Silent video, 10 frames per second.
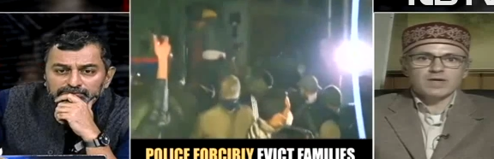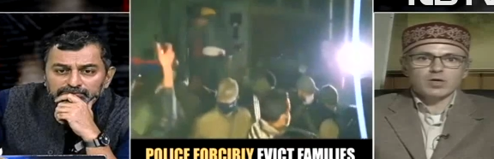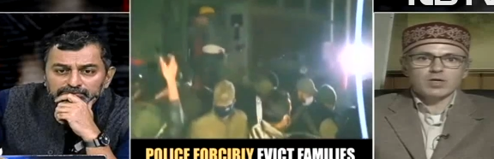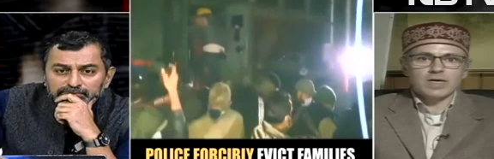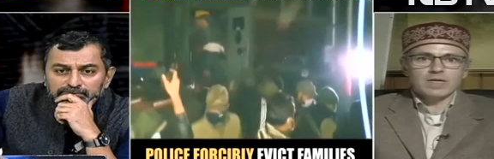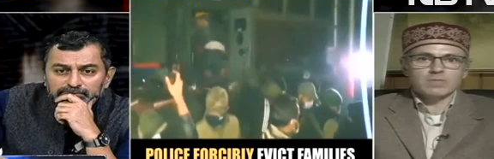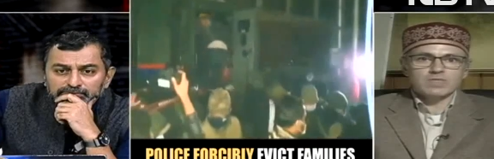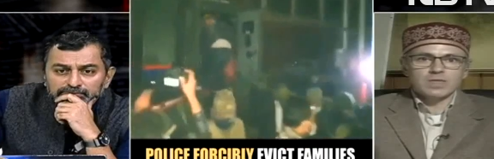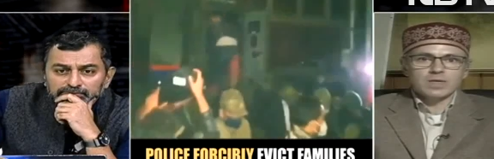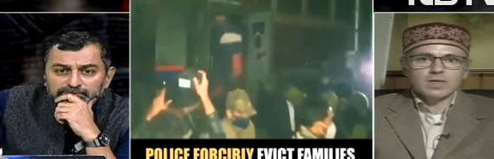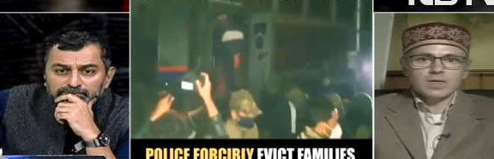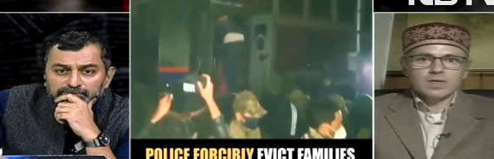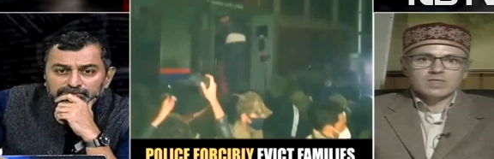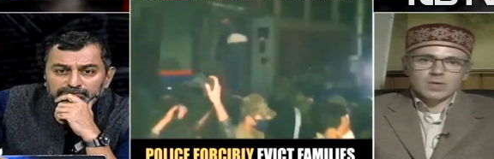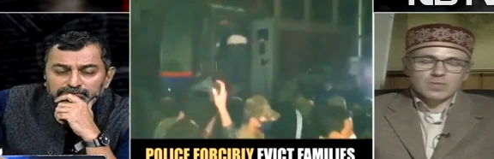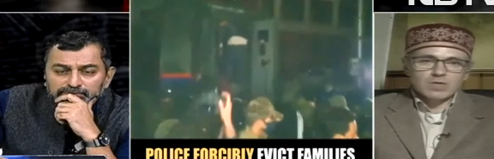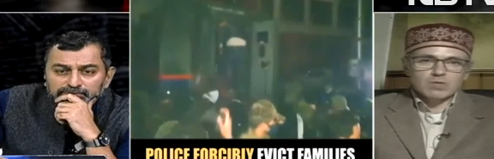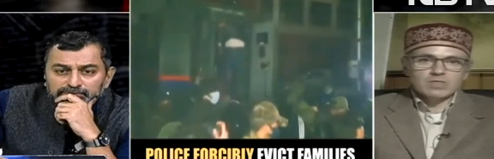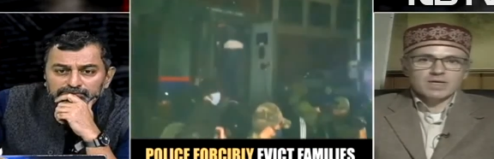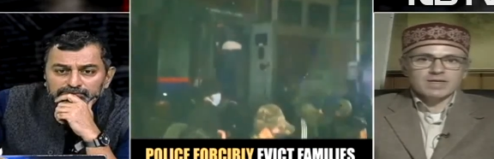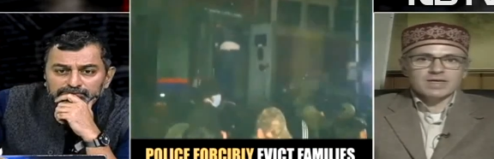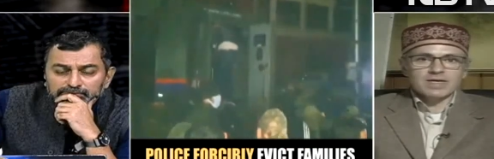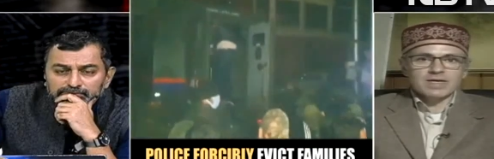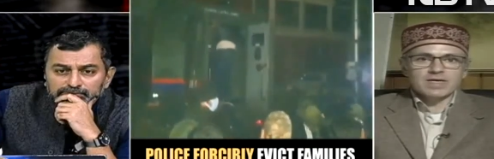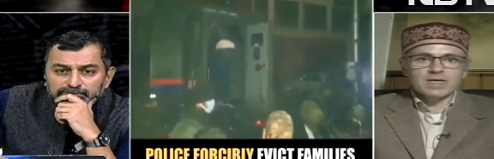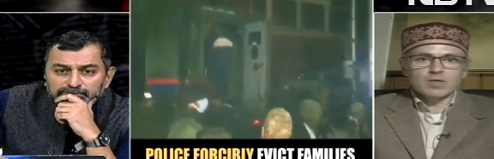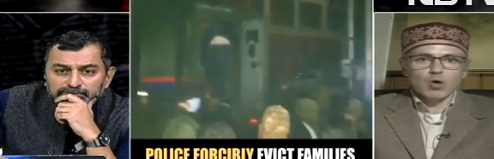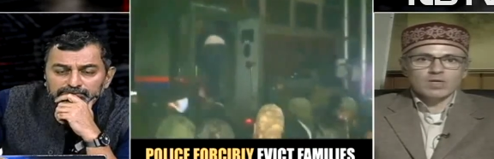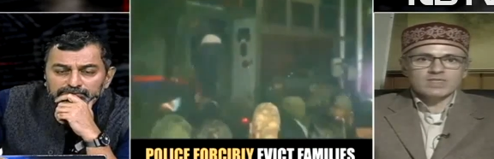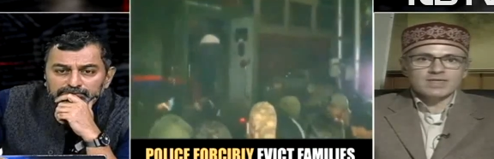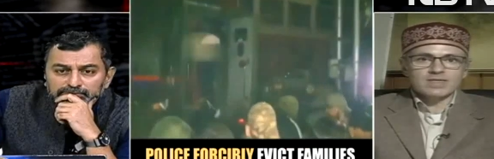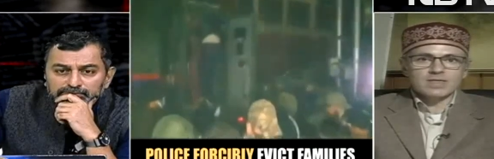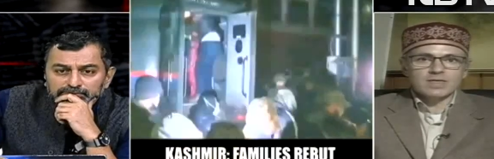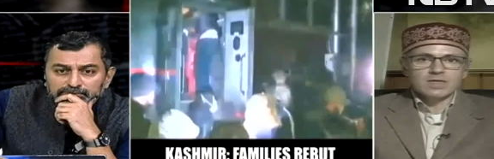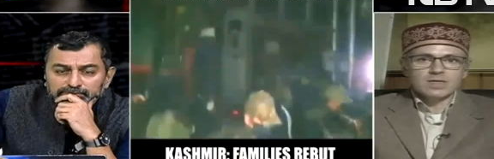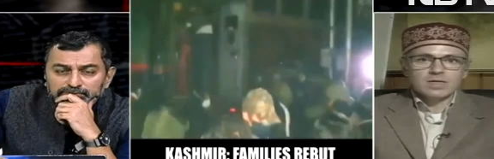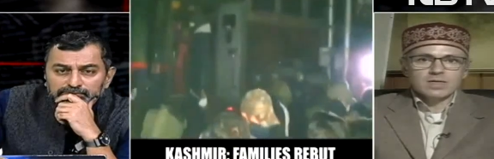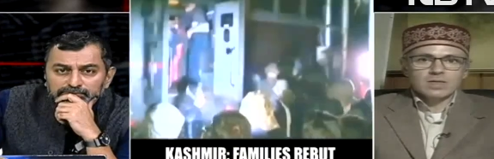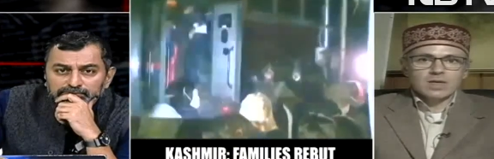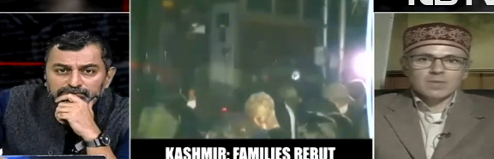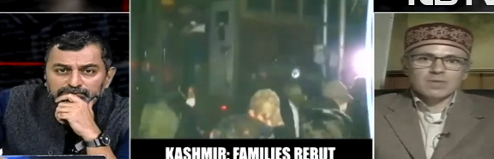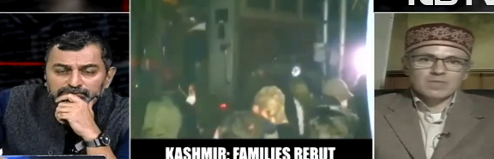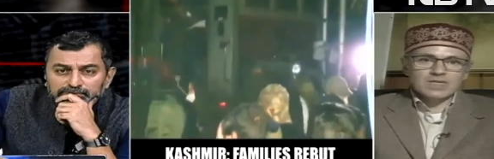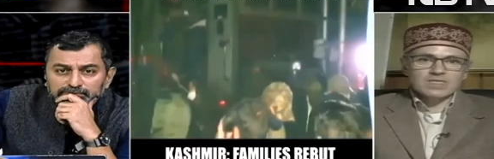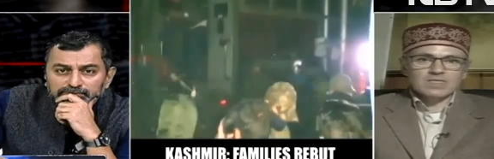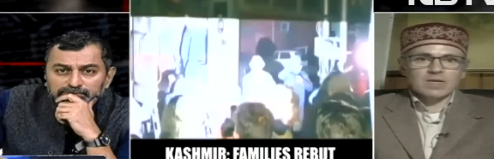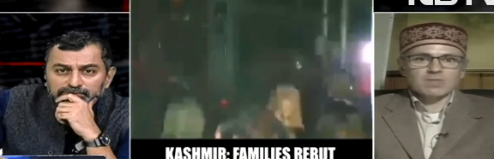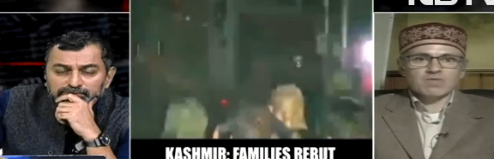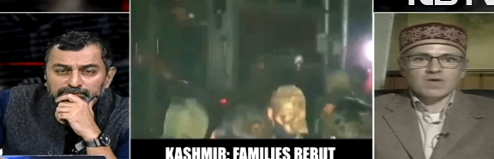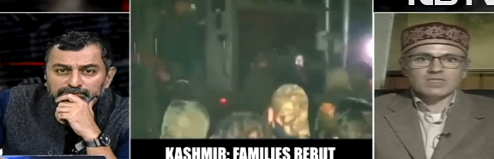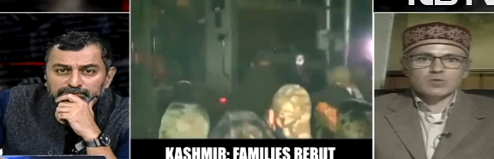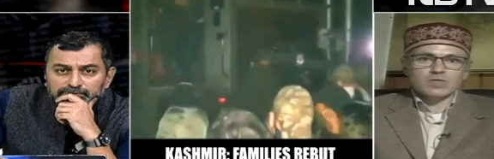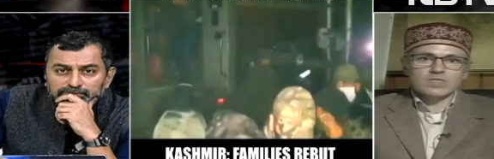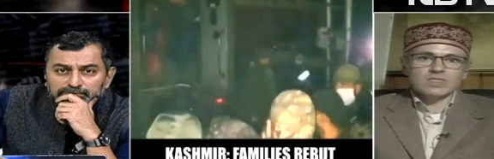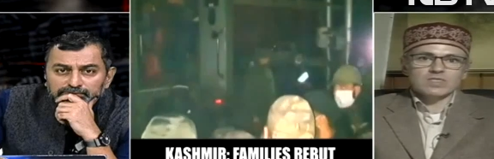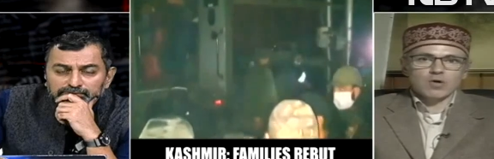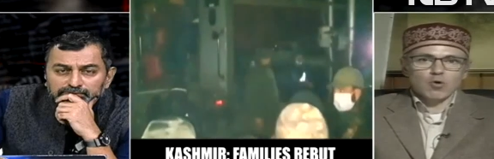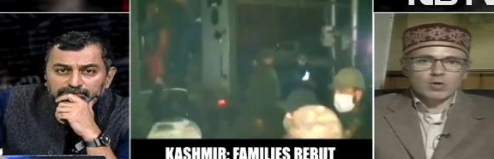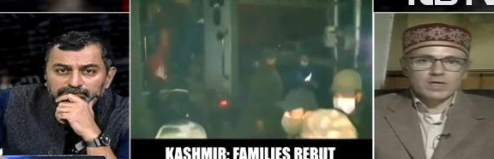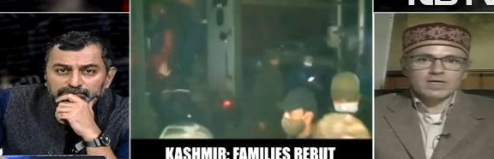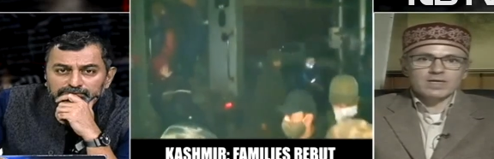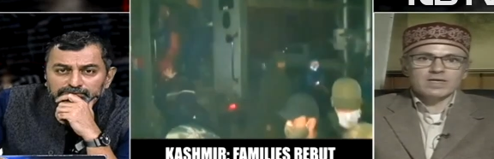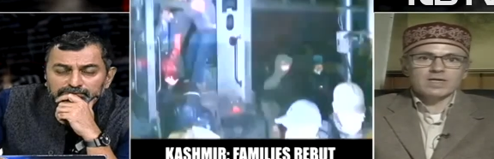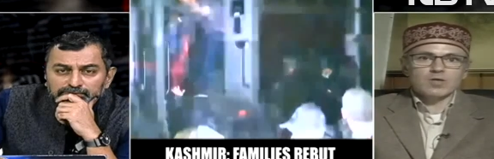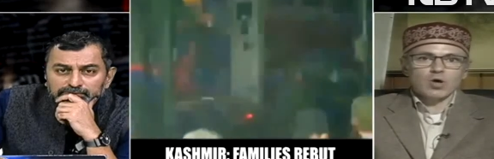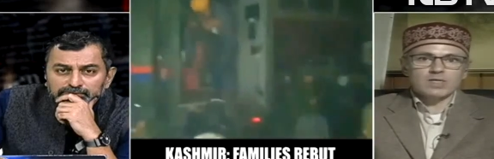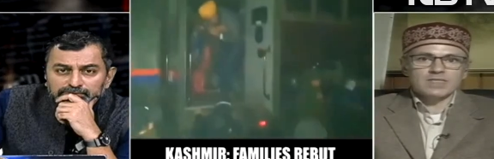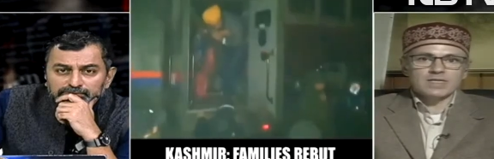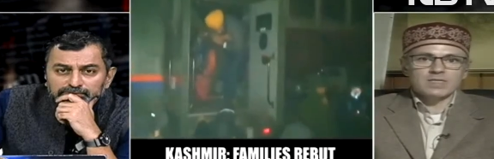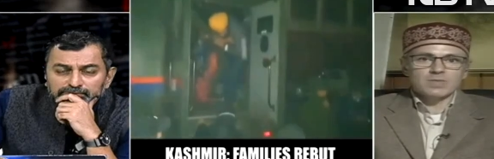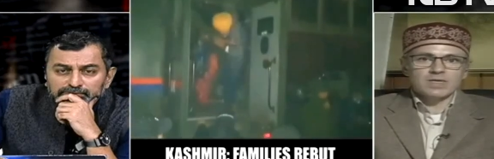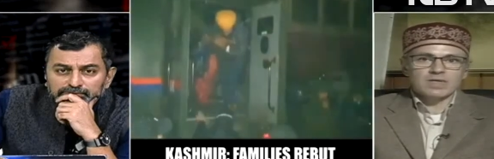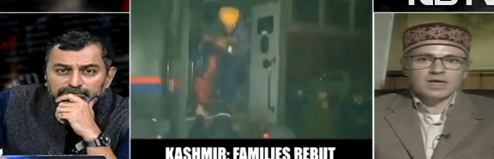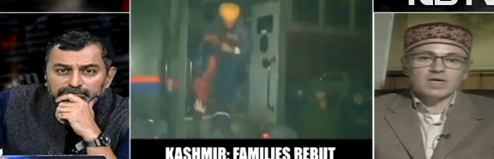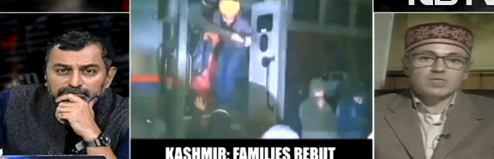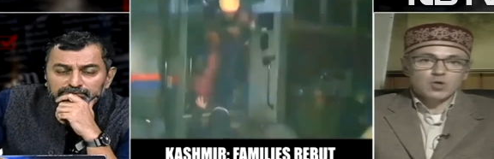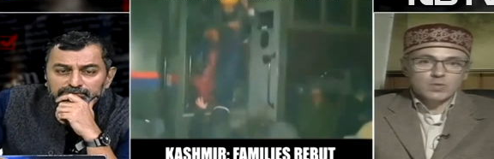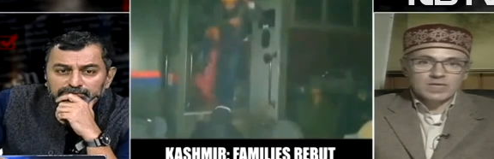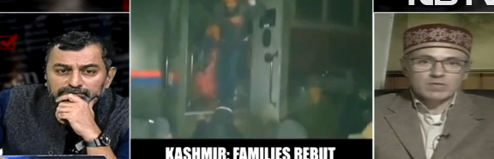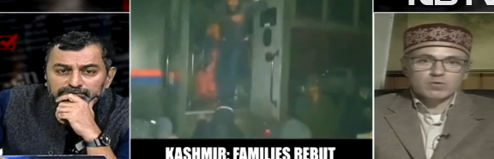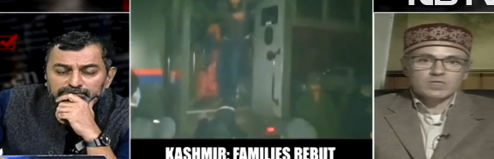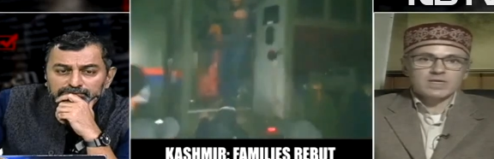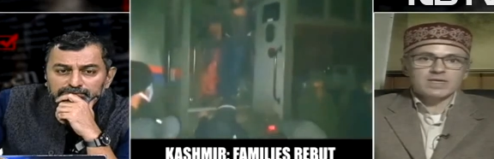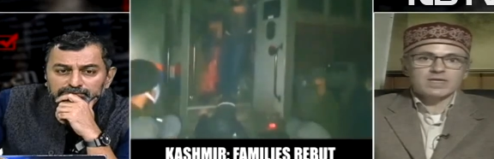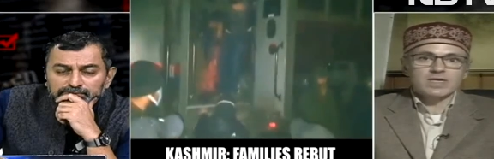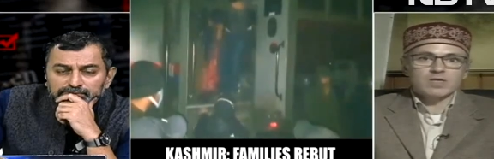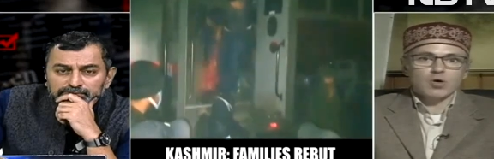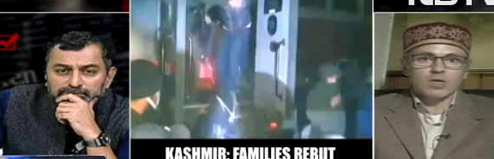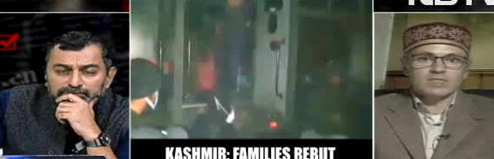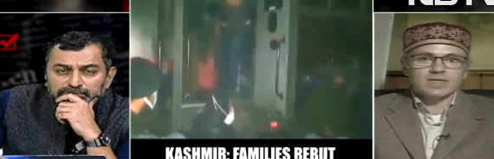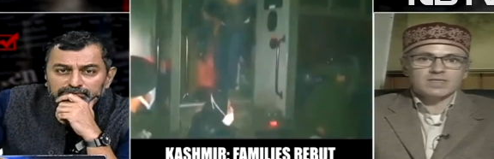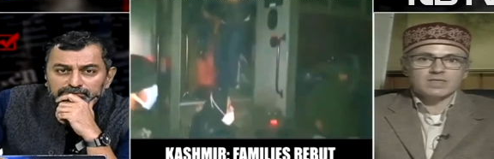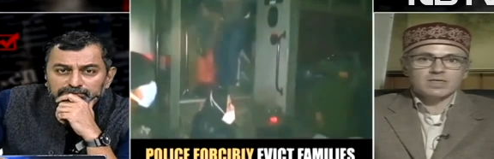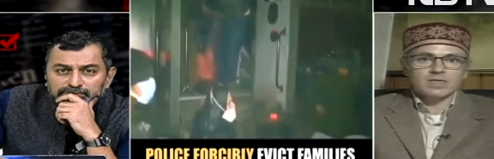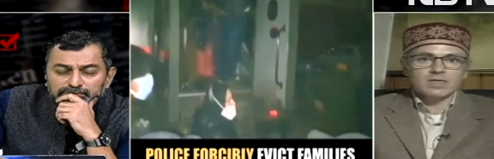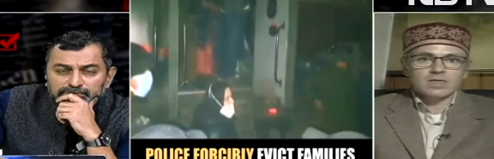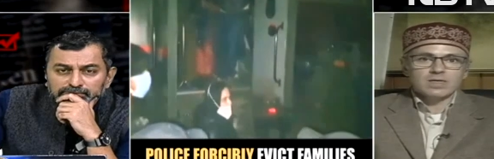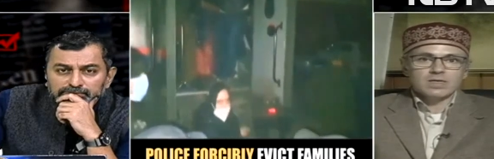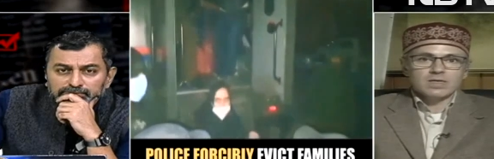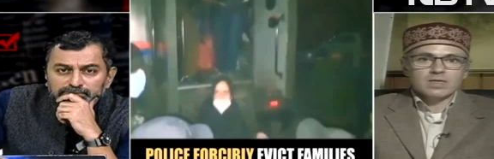Speaker 1: your claims. Somebody was running an illegal call center I mean, please tell me, Vasu, is this the only illegal call center being run? Assuming it was an illegal call center. Hmm.